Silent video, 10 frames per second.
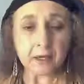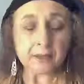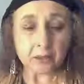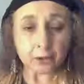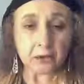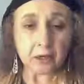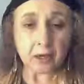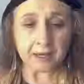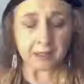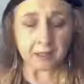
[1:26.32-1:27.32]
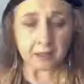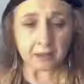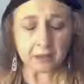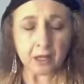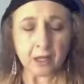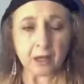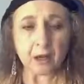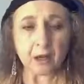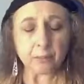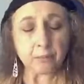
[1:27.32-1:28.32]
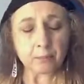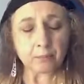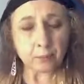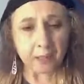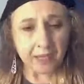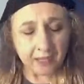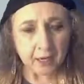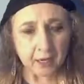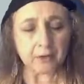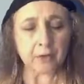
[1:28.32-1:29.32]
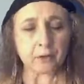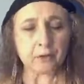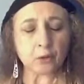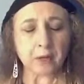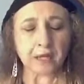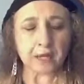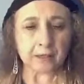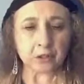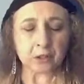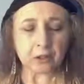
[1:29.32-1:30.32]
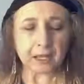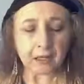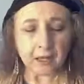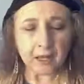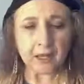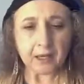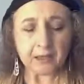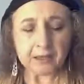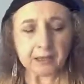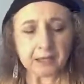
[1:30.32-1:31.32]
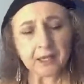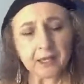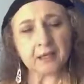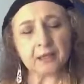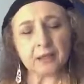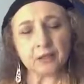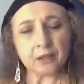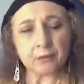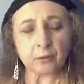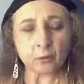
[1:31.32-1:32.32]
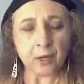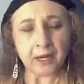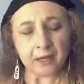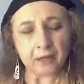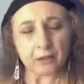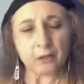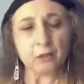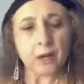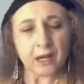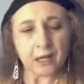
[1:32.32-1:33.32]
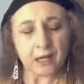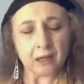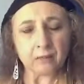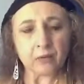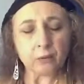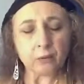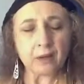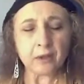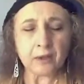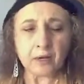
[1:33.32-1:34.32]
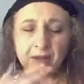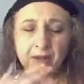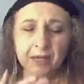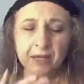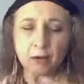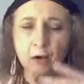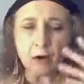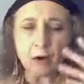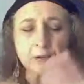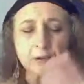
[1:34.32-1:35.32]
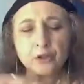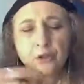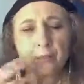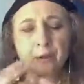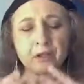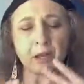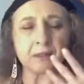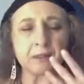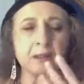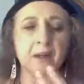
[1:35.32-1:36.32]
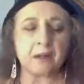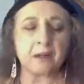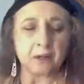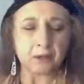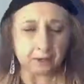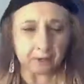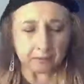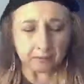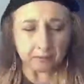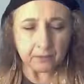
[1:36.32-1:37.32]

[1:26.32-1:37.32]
externalizing it, putting it out there so we can actually see it in a different way, in a new way, rather than having it all jumbled up inside of us.